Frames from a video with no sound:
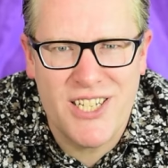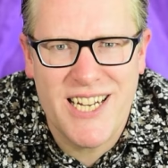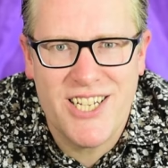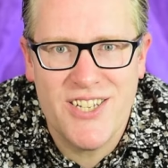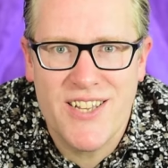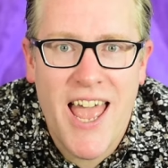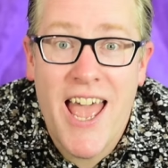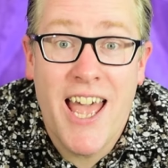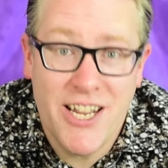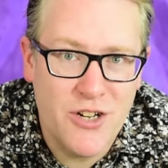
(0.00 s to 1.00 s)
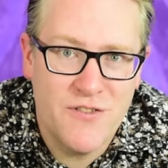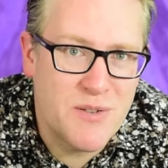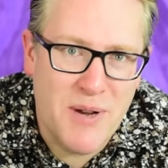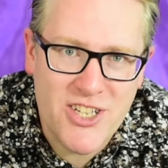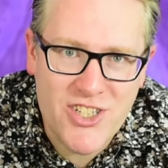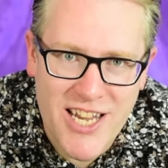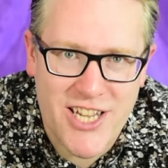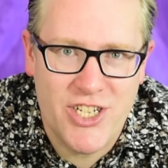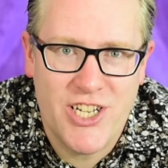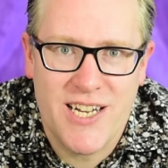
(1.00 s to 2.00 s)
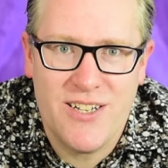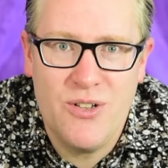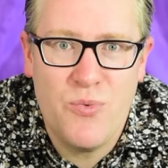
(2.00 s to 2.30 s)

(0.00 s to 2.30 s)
and teachers, head over to my second channel